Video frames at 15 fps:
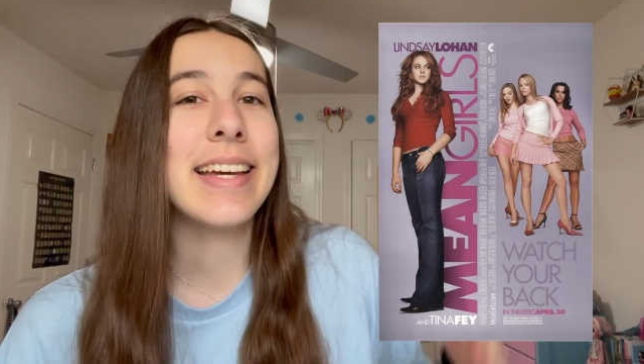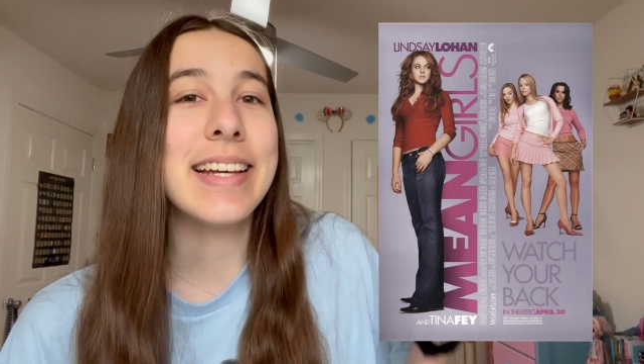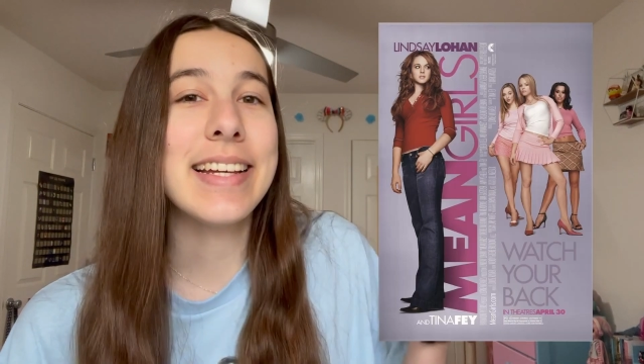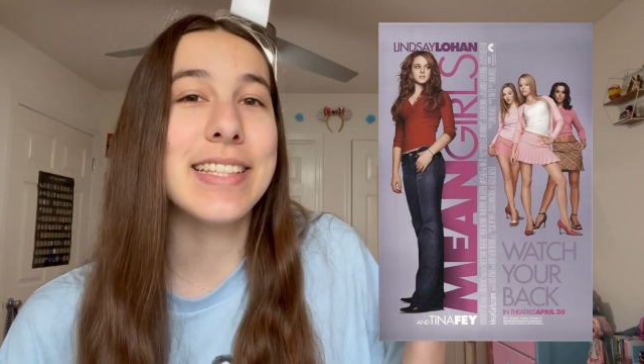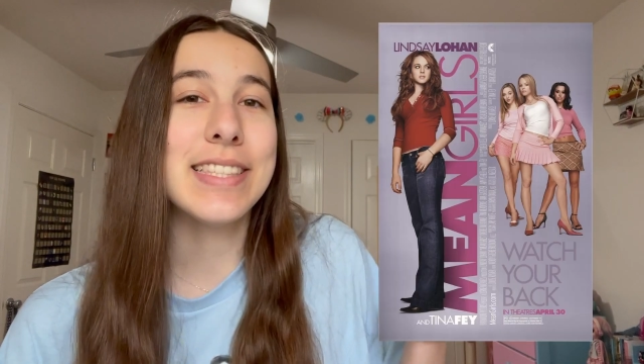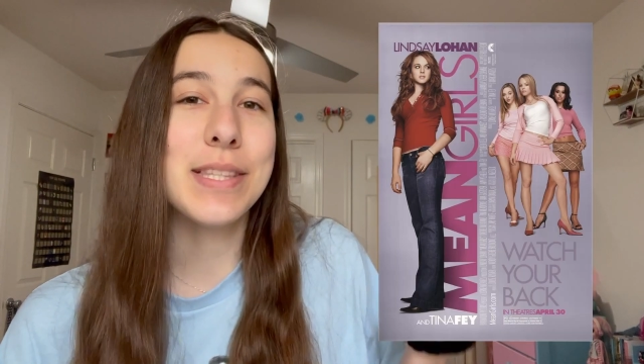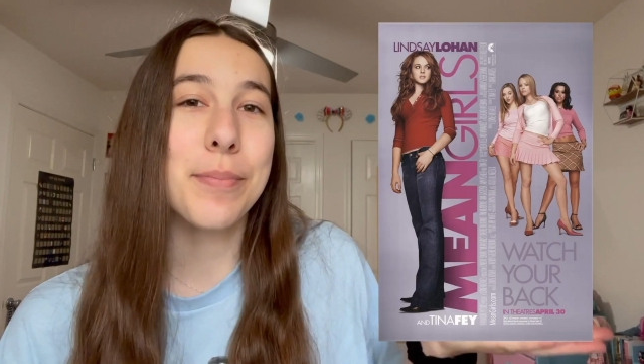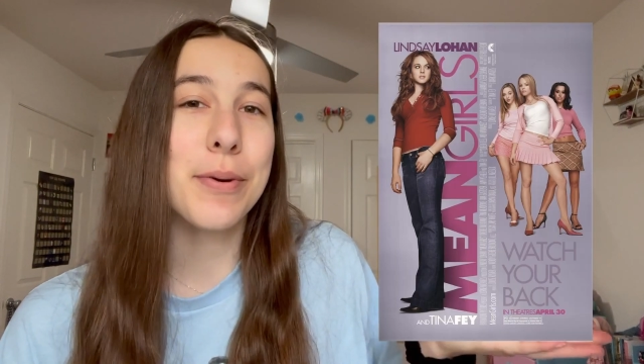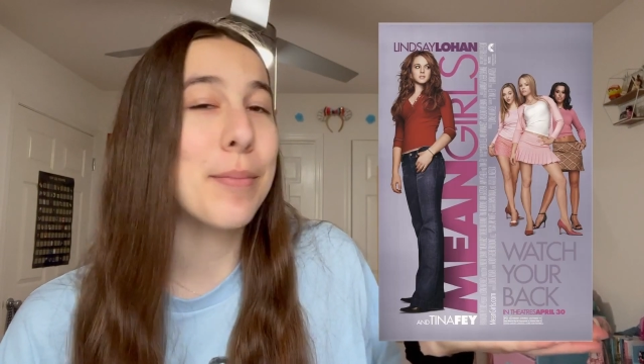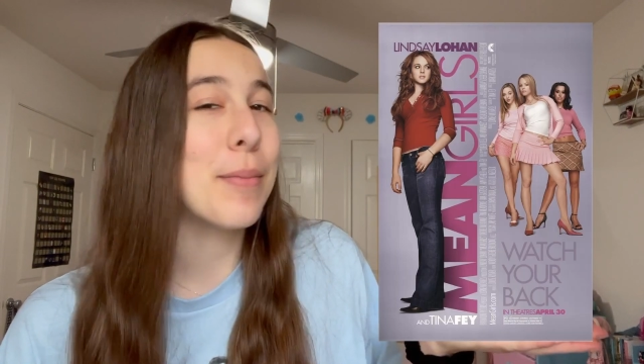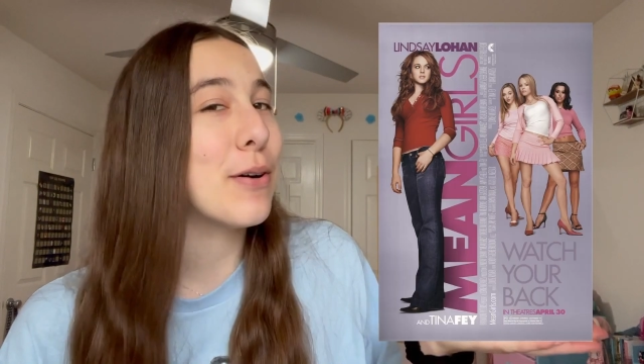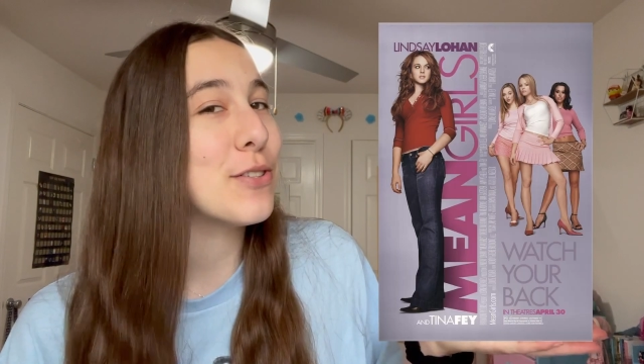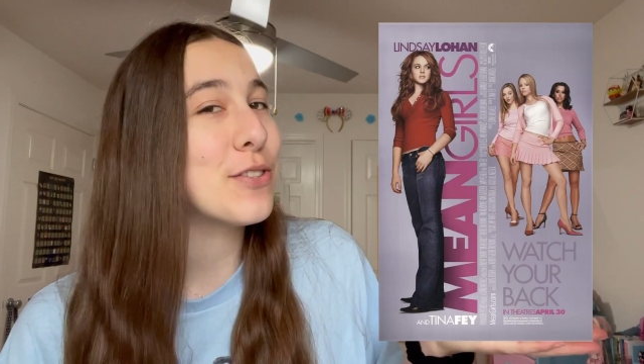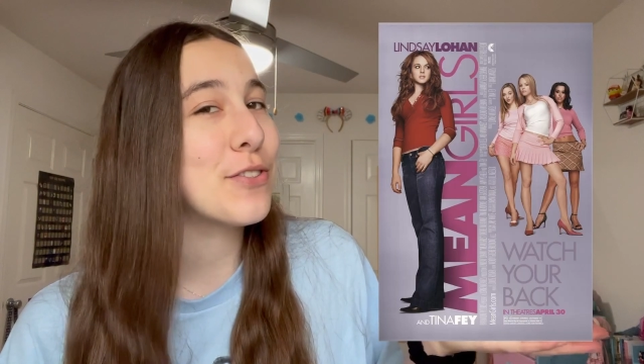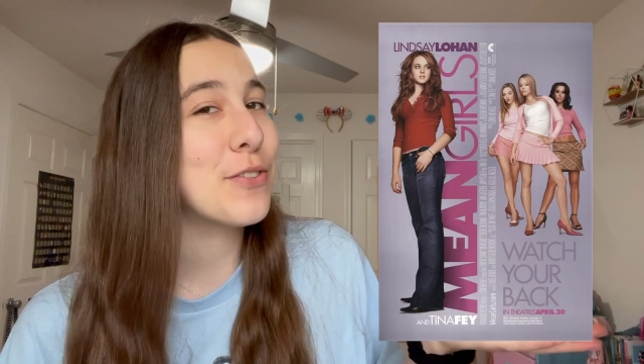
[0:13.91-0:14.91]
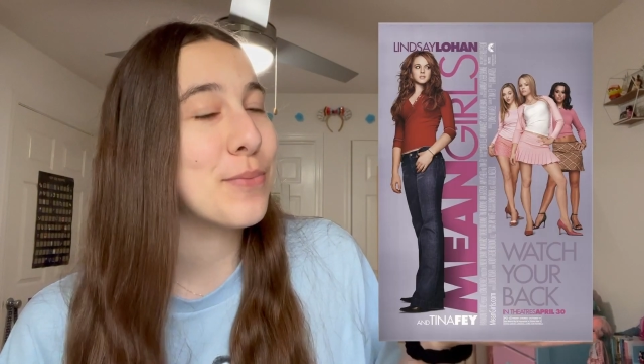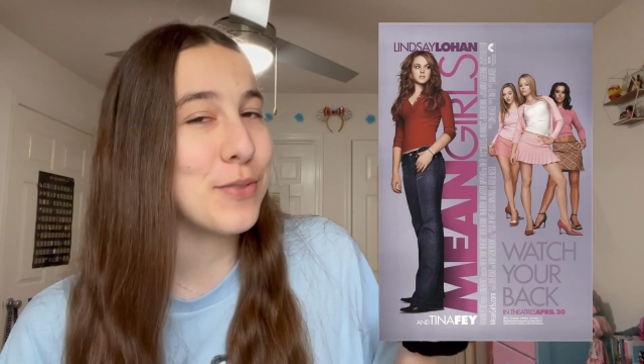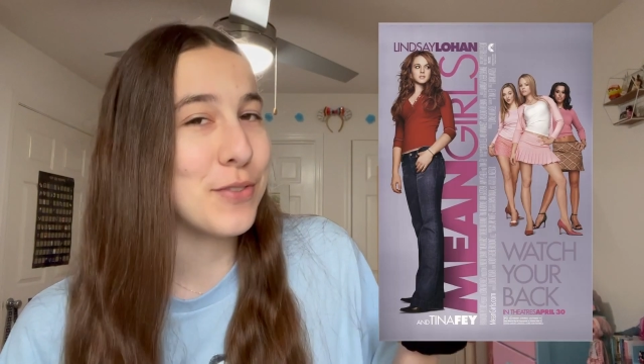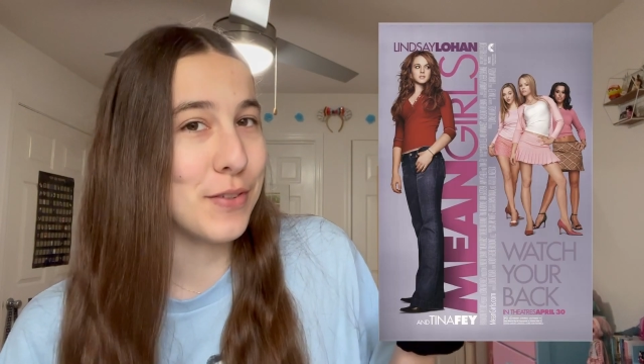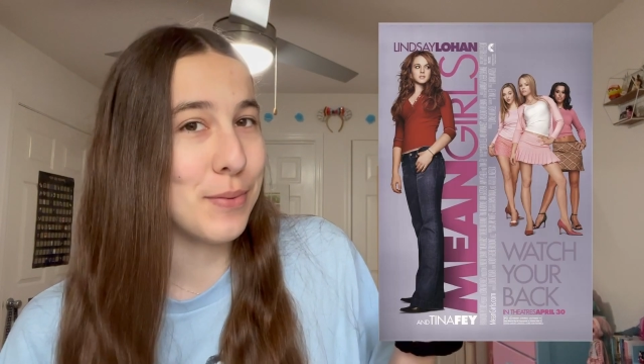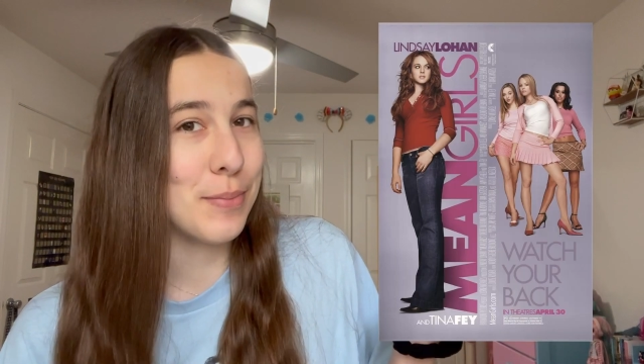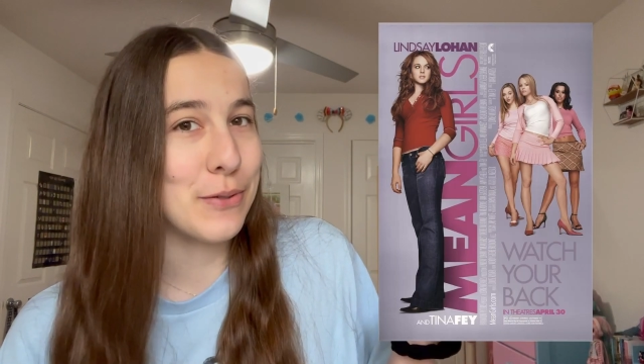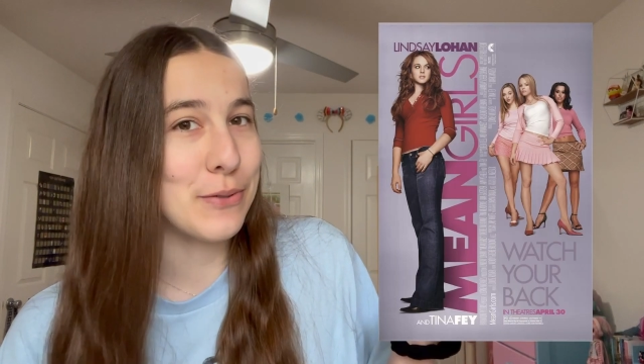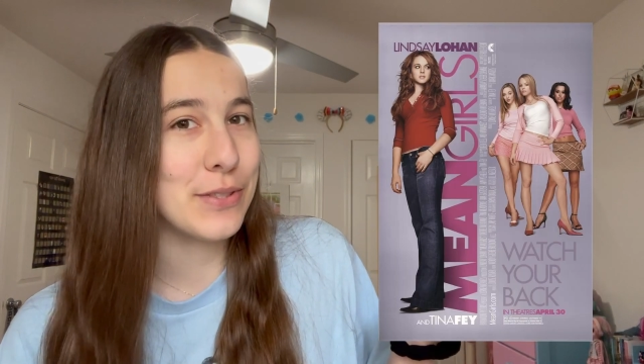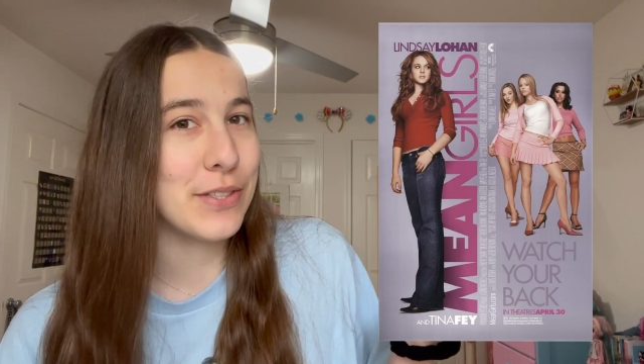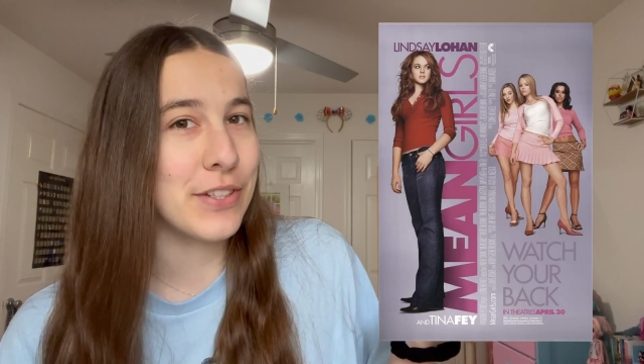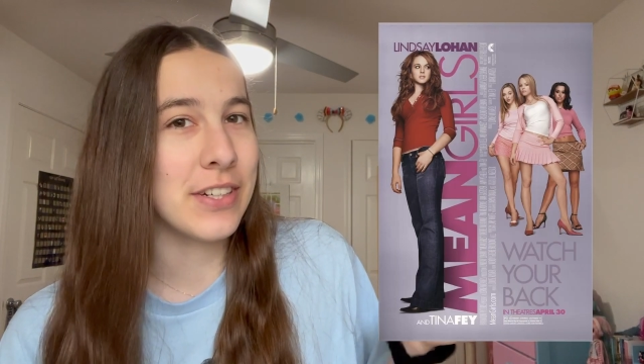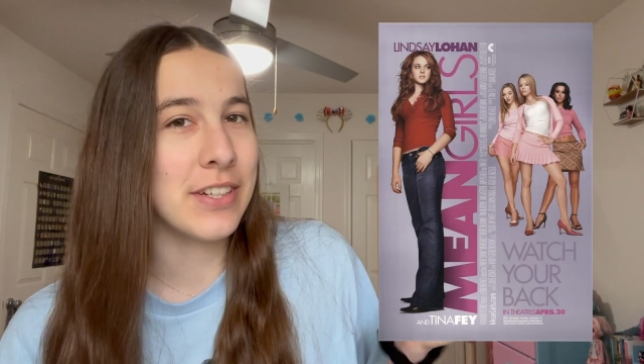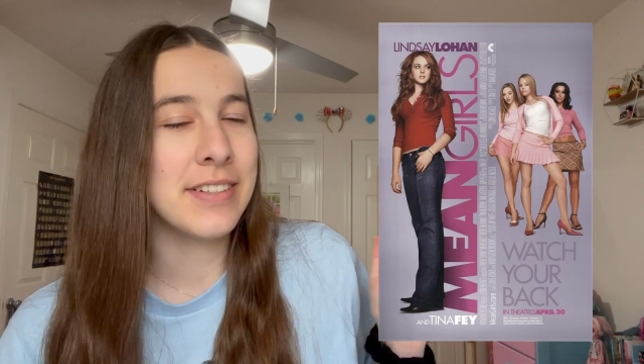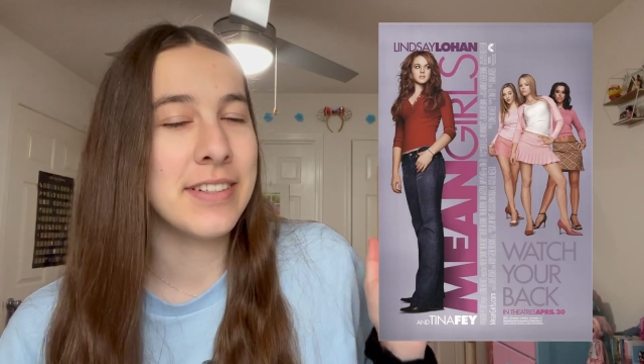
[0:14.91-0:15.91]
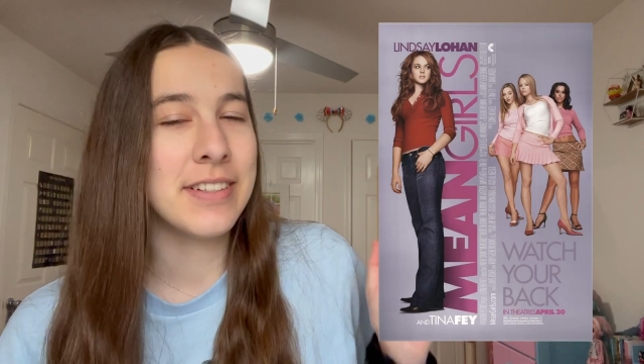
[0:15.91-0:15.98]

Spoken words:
is the promotional movie poster.